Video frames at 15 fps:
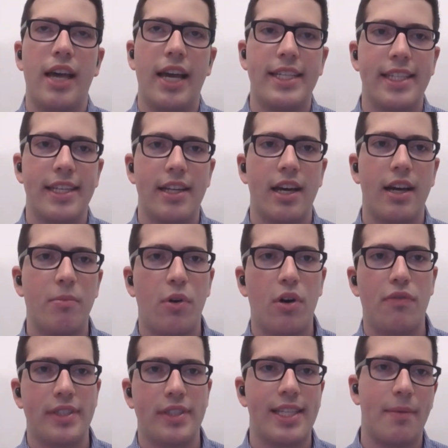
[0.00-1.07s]
Is it
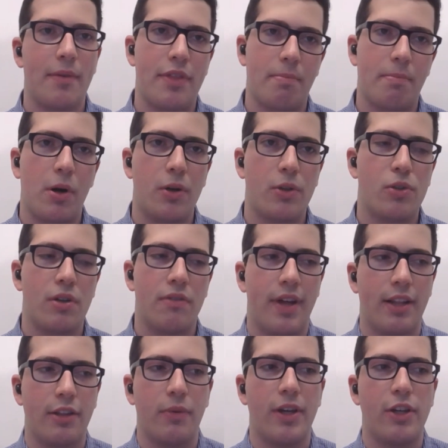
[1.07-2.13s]
more for sum of the parts sort of
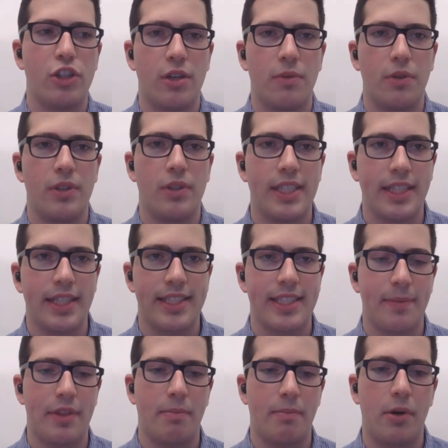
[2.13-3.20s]
valuation, where you're seeing the
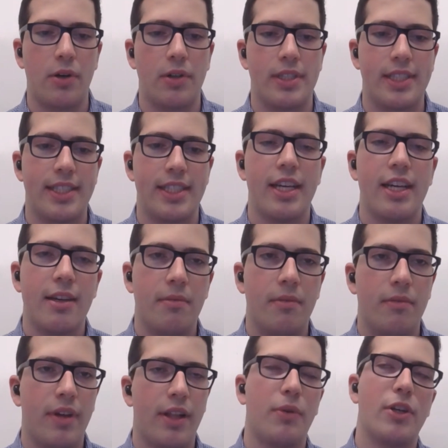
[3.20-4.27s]
sum of the parts
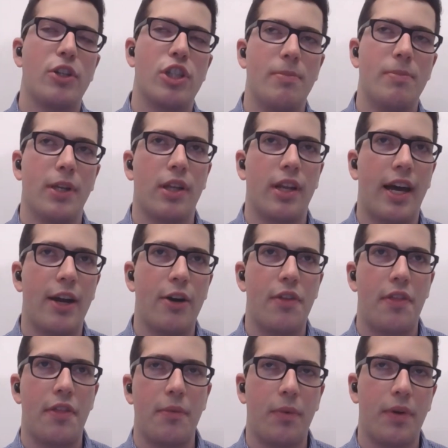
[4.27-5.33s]
valuation be a lot higher
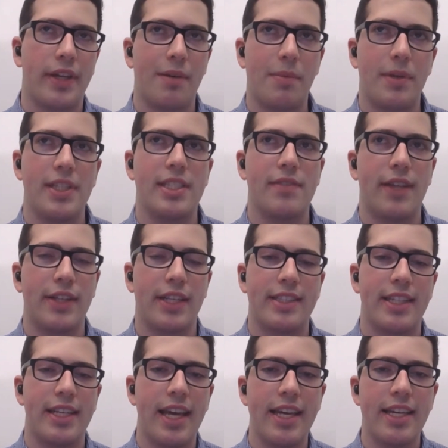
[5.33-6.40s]
than what the company is valued
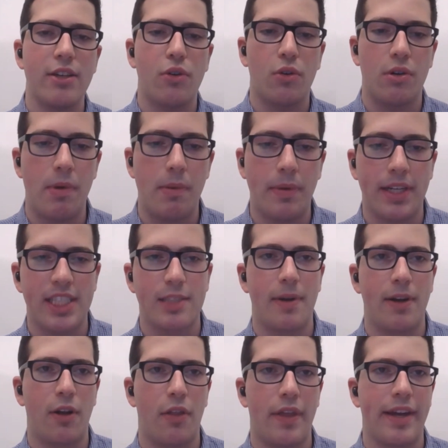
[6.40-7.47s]
today, or maybe
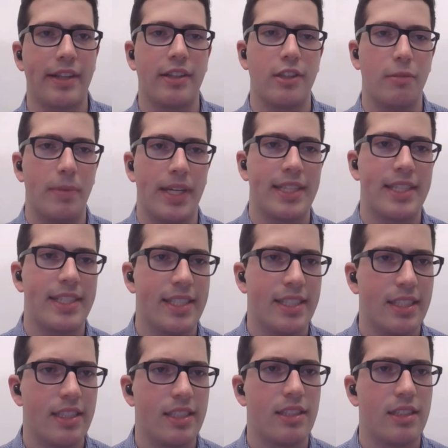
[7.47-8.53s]
expand on that a little bit?